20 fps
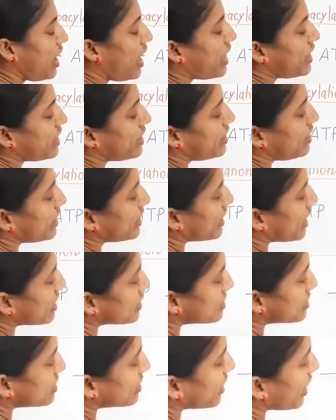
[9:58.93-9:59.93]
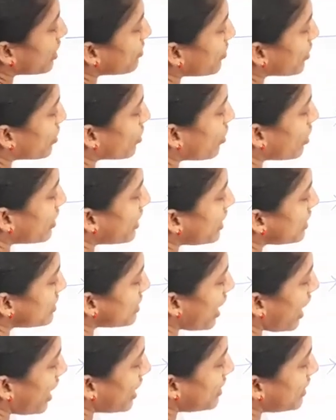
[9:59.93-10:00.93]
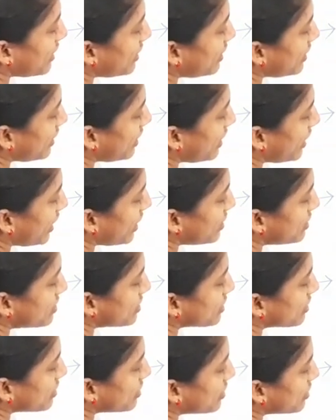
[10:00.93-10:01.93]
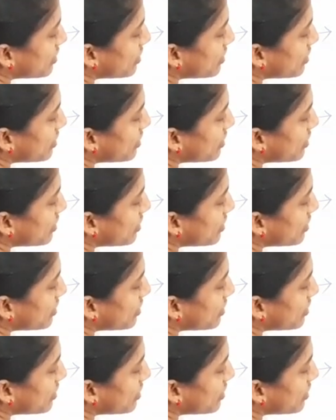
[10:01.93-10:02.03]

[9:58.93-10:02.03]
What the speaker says: Adenylic acid can be called as adenylate.